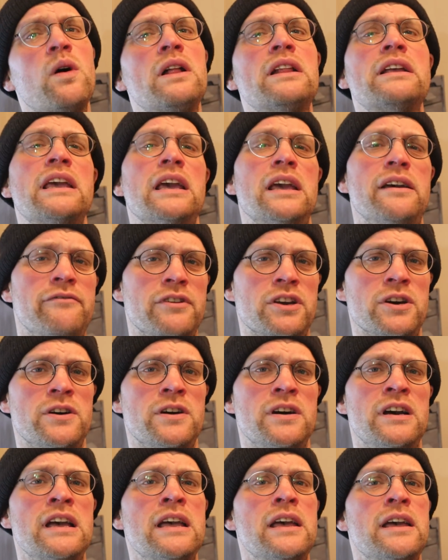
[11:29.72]
will give
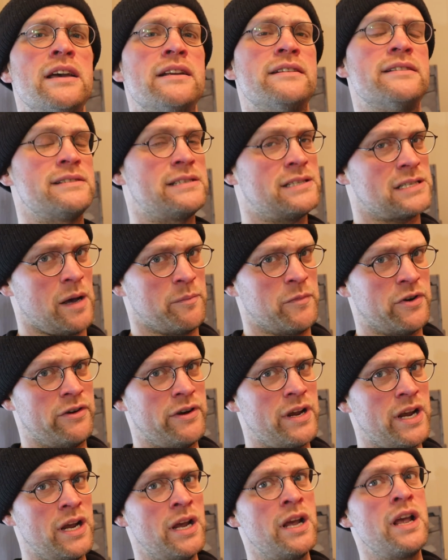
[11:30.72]
you the
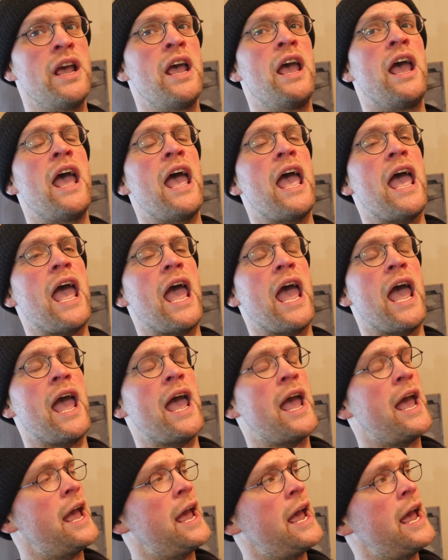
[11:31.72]
summary
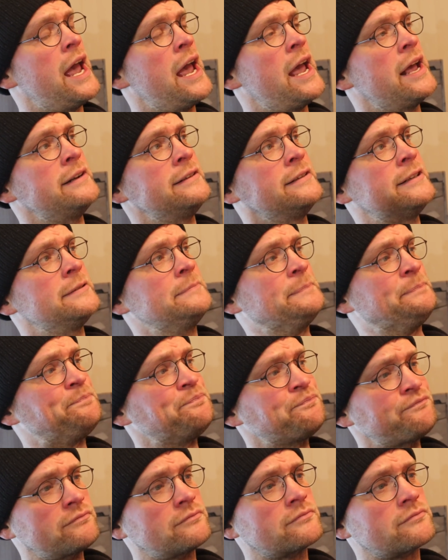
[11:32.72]
and
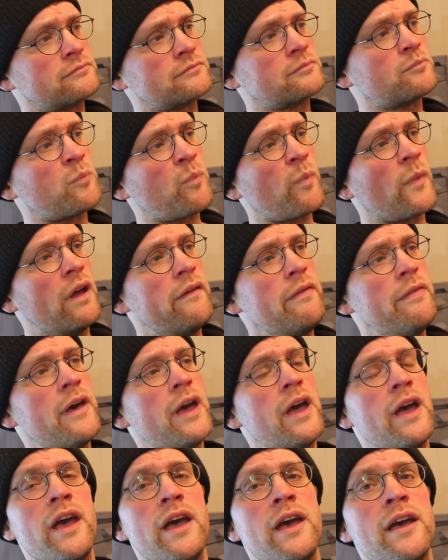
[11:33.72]

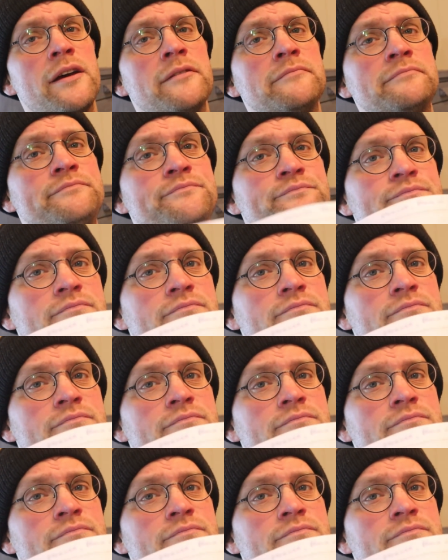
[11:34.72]
the